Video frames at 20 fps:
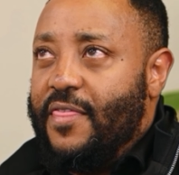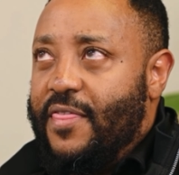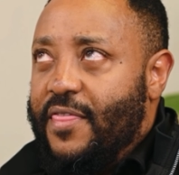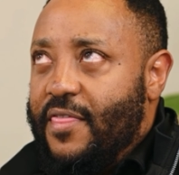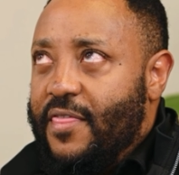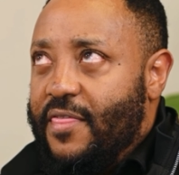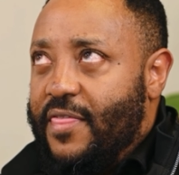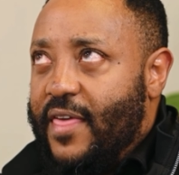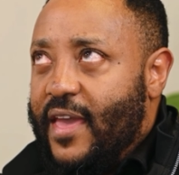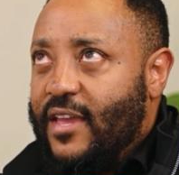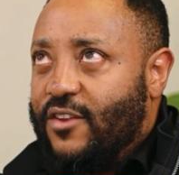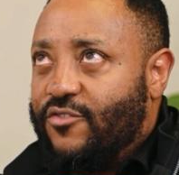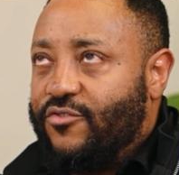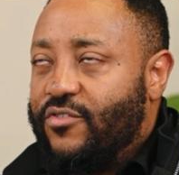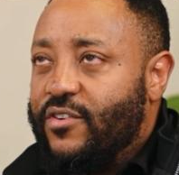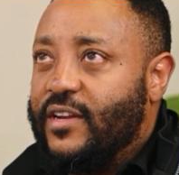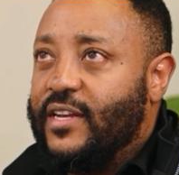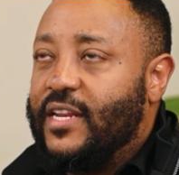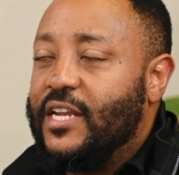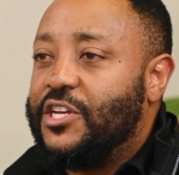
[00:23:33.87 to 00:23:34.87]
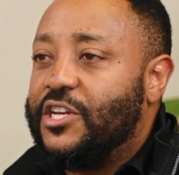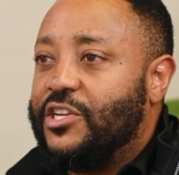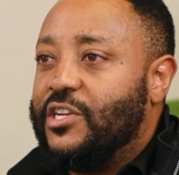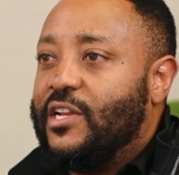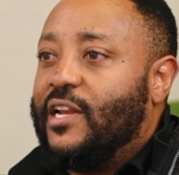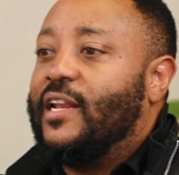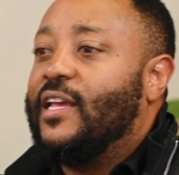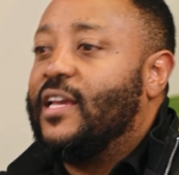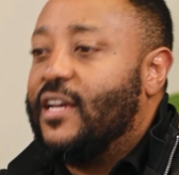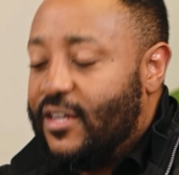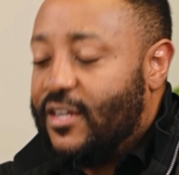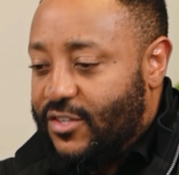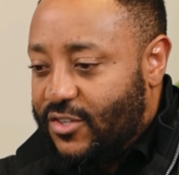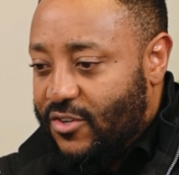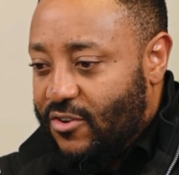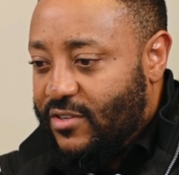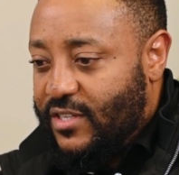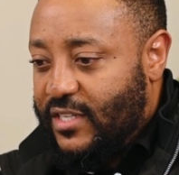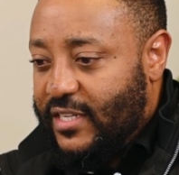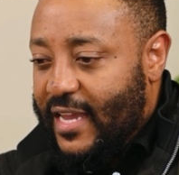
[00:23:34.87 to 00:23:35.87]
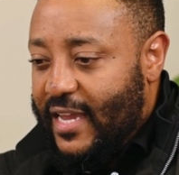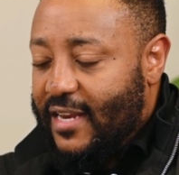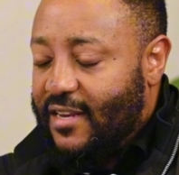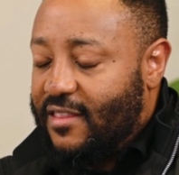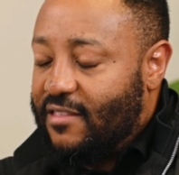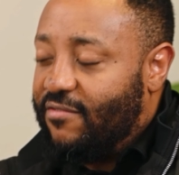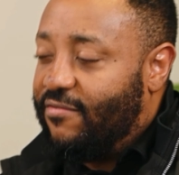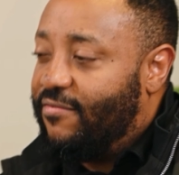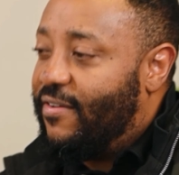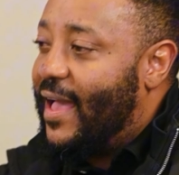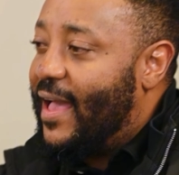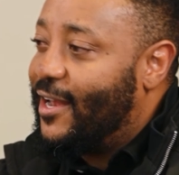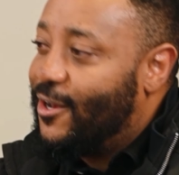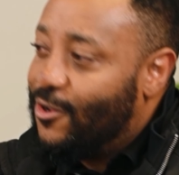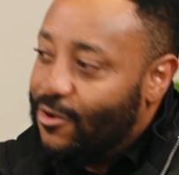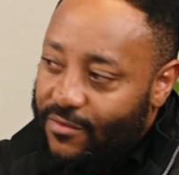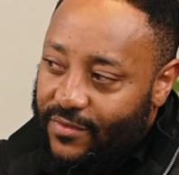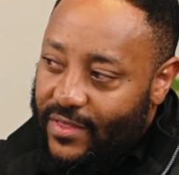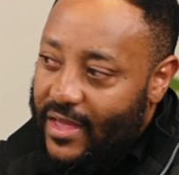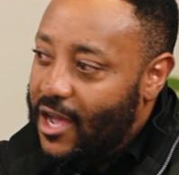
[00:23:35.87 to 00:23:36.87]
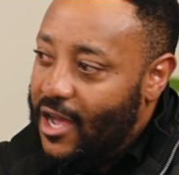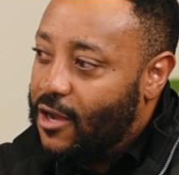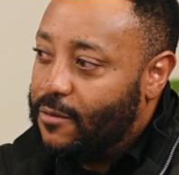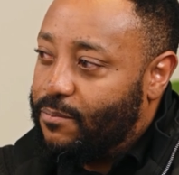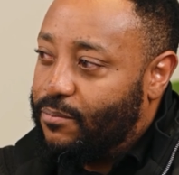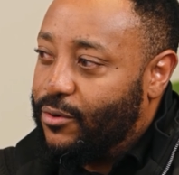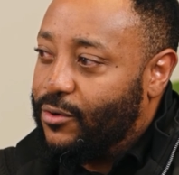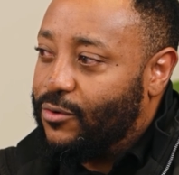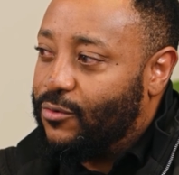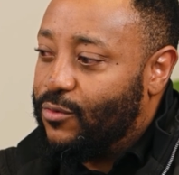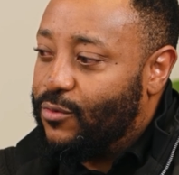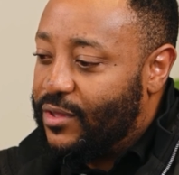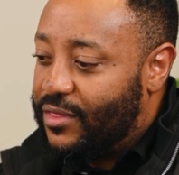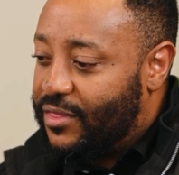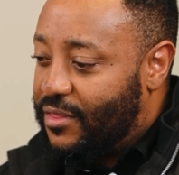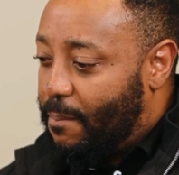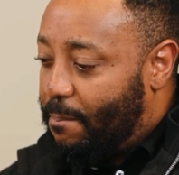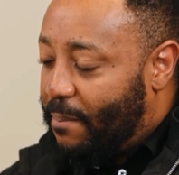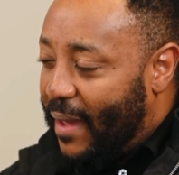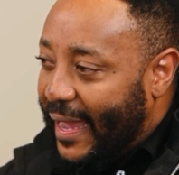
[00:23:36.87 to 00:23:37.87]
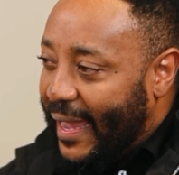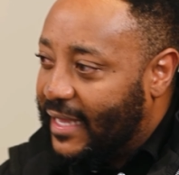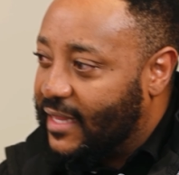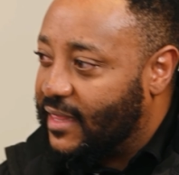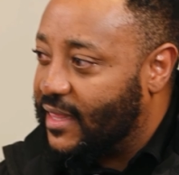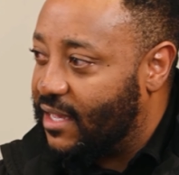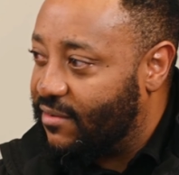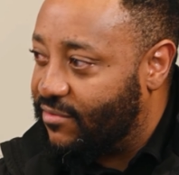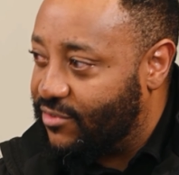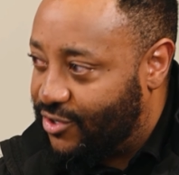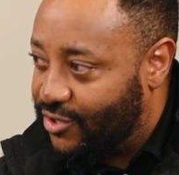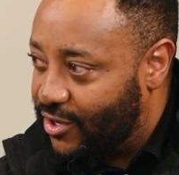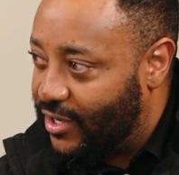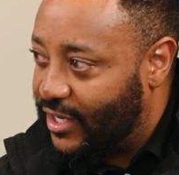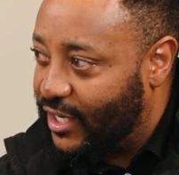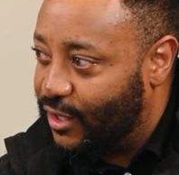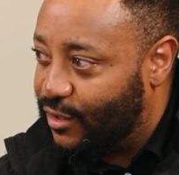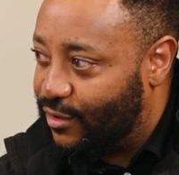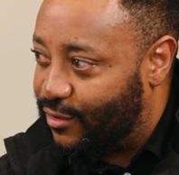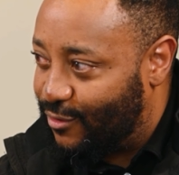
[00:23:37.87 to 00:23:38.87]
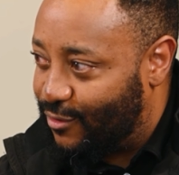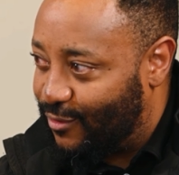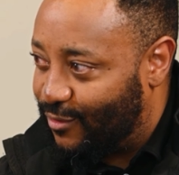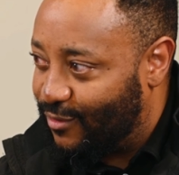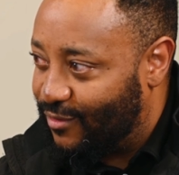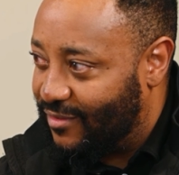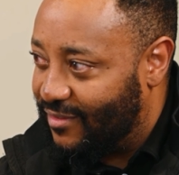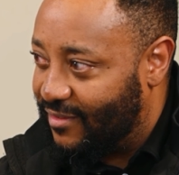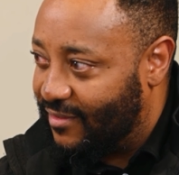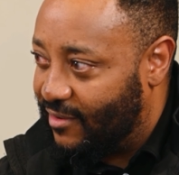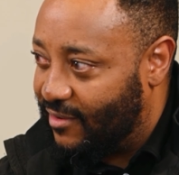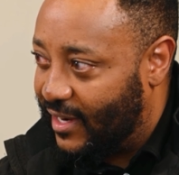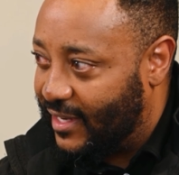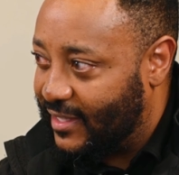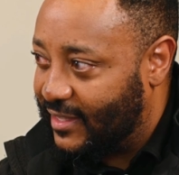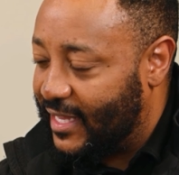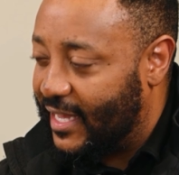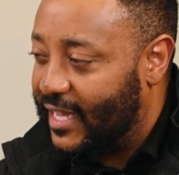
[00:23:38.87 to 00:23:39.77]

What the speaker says: they traditionally associate the value of the output with the pain they've journeyed through, right?